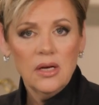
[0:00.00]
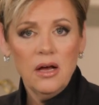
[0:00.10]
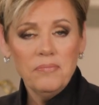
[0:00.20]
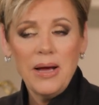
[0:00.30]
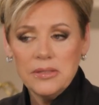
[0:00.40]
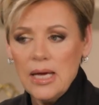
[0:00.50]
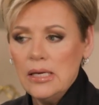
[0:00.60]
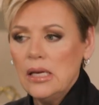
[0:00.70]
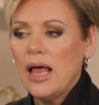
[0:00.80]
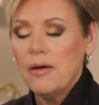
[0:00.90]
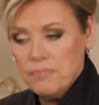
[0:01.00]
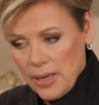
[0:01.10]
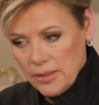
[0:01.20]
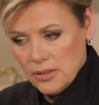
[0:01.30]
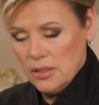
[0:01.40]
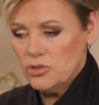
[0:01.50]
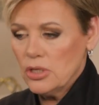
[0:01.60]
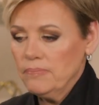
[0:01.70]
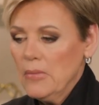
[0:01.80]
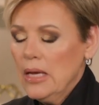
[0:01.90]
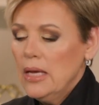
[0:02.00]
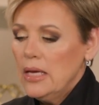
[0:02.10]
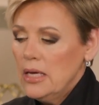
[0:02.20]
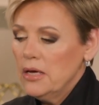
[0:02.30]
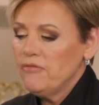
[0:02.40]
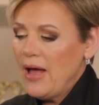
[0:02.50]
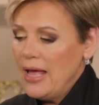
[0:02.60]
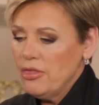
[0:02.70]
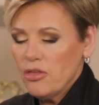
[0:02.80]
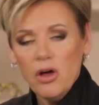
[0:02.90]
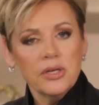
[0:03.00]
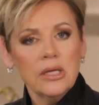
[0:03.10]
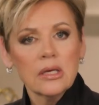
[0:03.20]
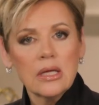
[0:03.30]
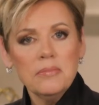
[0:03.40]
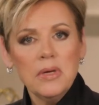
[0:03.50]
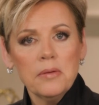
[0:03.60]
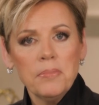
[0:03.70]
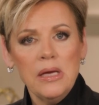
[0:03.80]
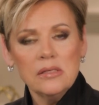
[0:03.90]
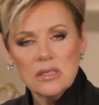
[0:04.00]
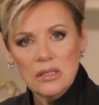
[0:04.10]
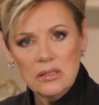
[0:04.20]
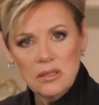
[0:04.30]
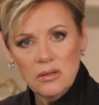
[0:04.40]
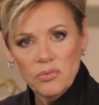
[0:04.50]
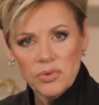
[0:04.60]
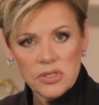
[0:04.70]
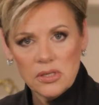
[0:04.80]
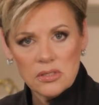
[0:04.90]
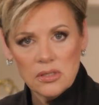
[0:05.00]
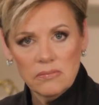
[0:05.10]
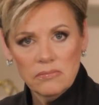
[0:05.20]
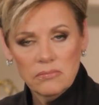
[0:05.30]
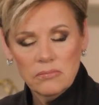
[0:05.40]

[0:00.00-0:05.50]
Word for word: of my daily life. Pay attention. If a thought didn't lead me to peace, resist it.